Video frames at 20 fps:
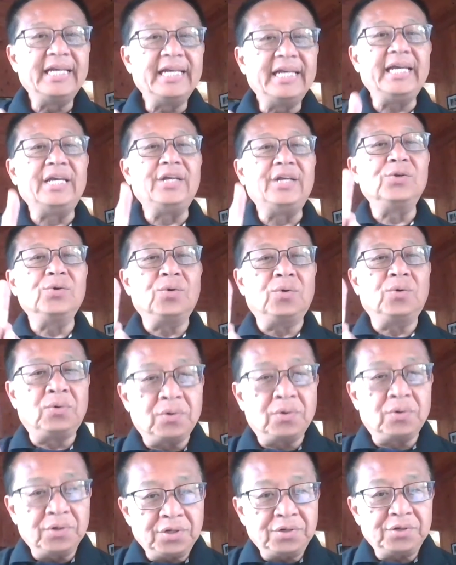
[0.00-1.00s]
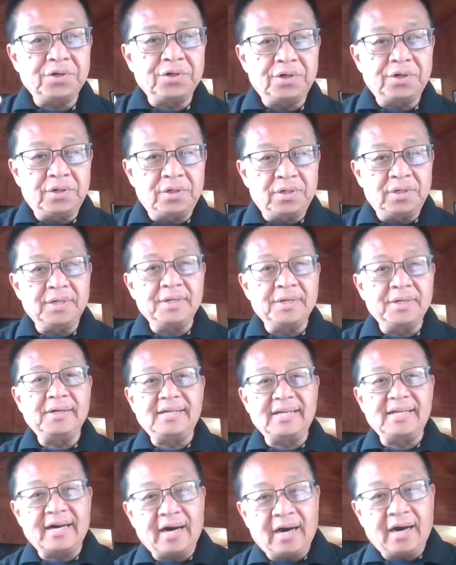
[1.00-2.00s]
In order to earn
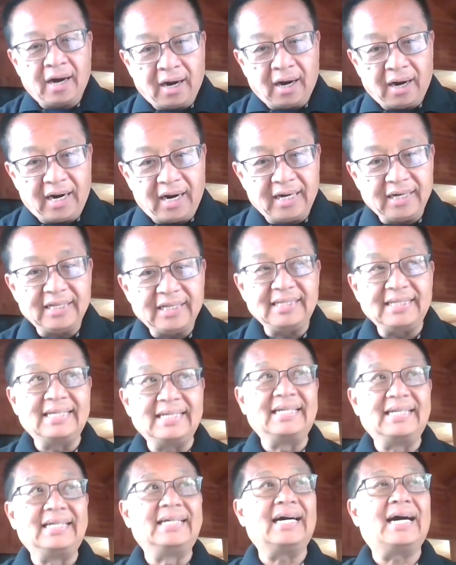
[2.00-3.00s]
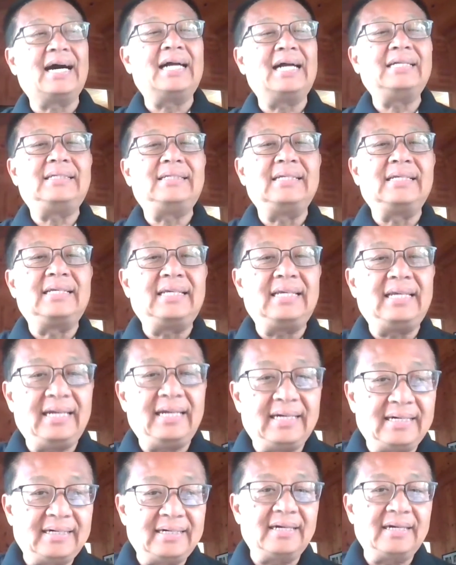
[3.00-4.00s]
their heart, you got to
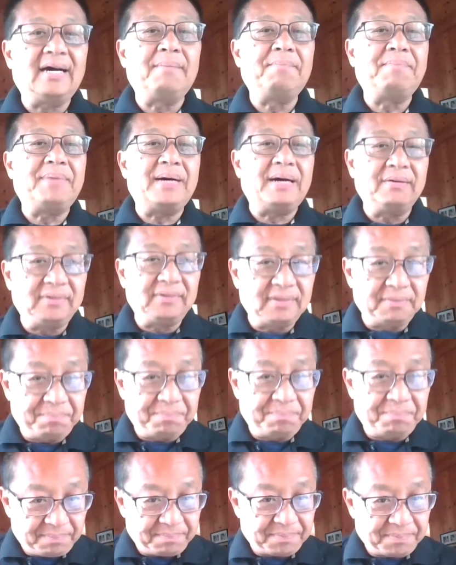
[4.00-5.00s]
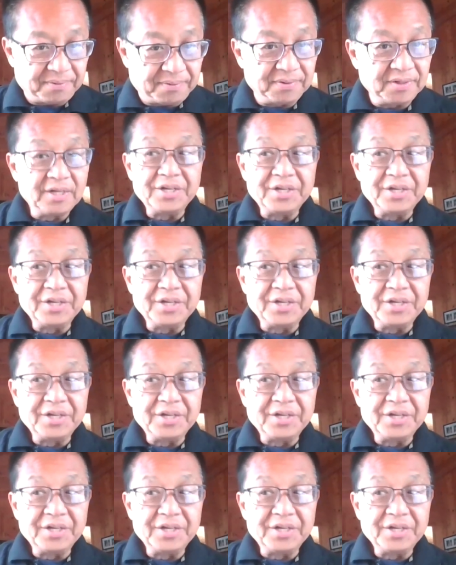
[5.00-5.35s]
care about the people.